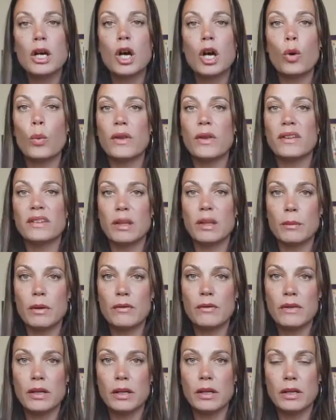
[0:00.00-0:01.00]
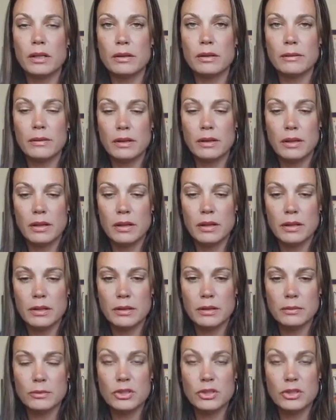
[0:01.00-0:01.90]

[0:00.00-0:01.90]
with some of the